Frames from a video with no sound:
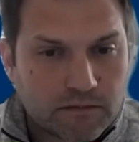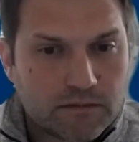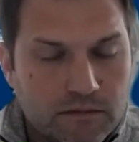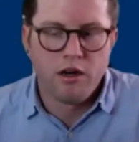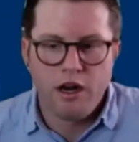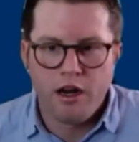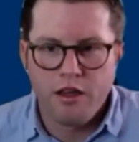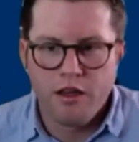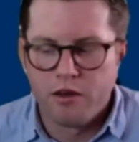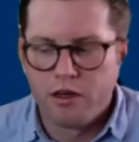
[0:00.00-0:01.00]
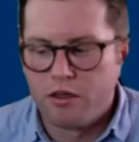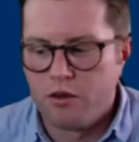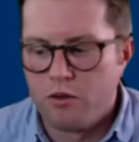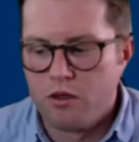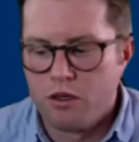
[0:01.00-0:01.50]
Well, and I think what
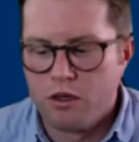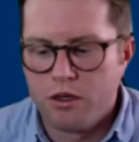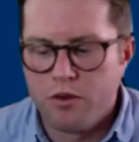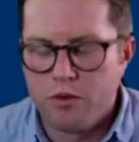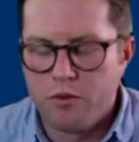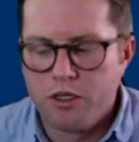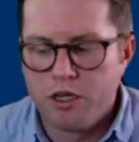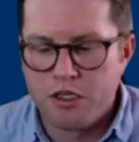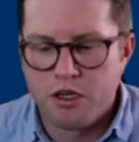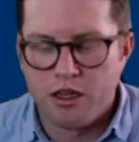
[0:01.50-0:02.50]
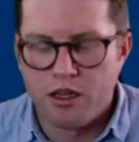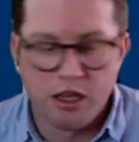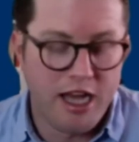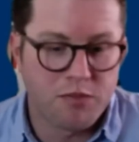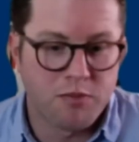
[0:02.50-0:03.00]
we touched on in the
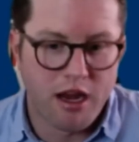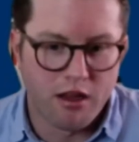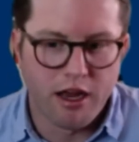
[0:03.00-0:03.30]
last panel,